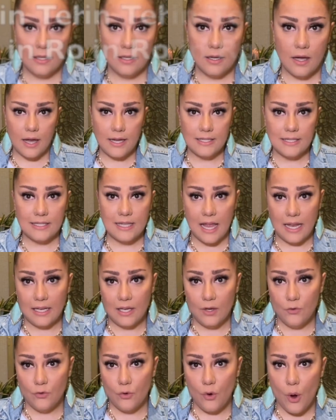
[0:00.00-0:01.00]
I
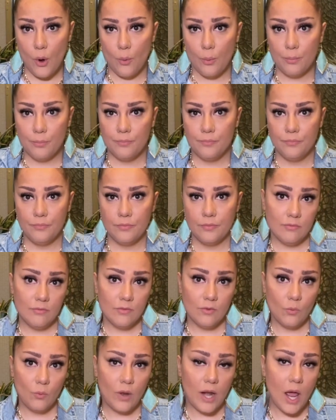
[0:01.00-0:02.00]
stayed in Rome.
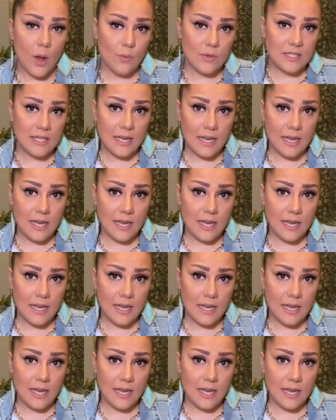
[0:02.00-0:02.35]
When I was in